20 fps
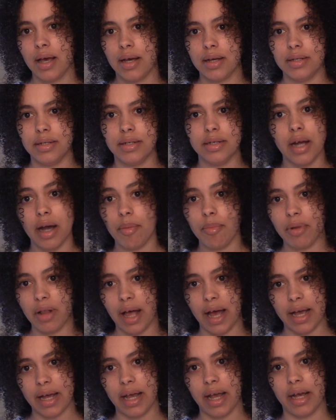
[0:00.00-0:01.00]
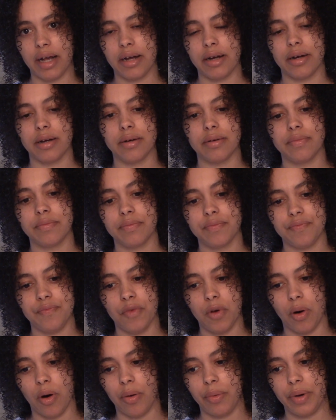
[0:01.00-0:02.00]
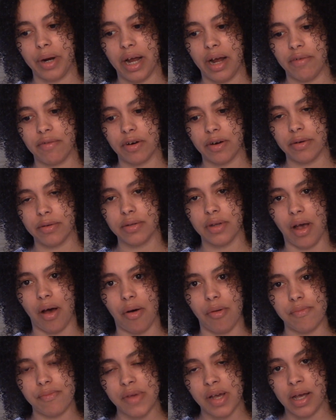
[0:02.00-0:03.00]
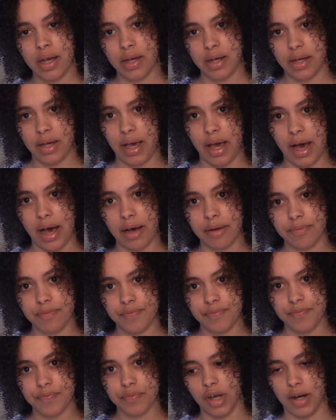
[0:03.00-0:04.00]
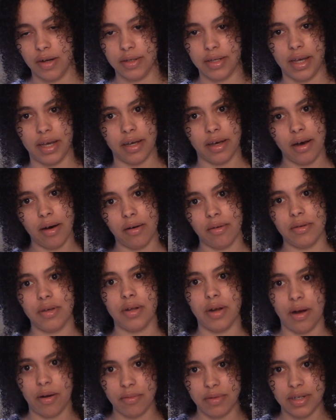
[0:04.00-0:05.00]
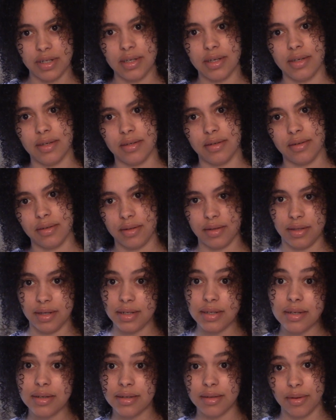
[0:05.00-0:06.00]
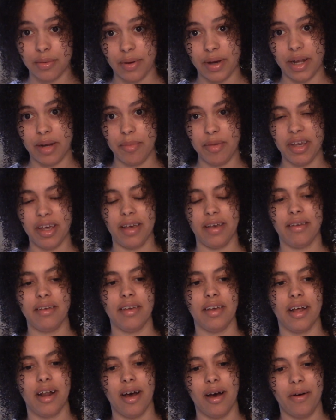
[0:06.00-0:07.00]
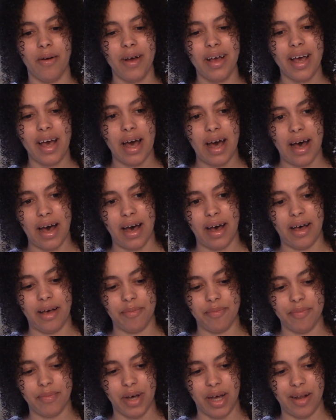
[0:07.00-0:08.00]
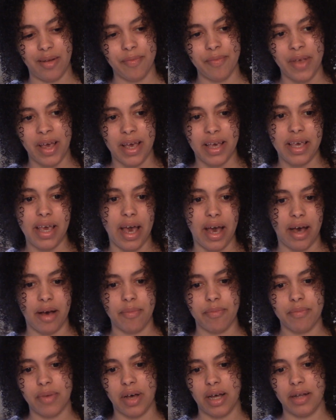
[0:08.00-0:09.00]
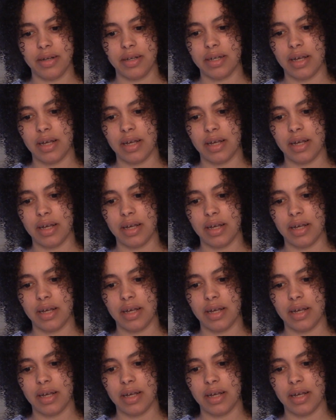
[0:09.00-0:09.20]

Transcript: jet black hair or whatever. So yeah, I was like, oh, you know, this is the way to be. You know, but yeah, by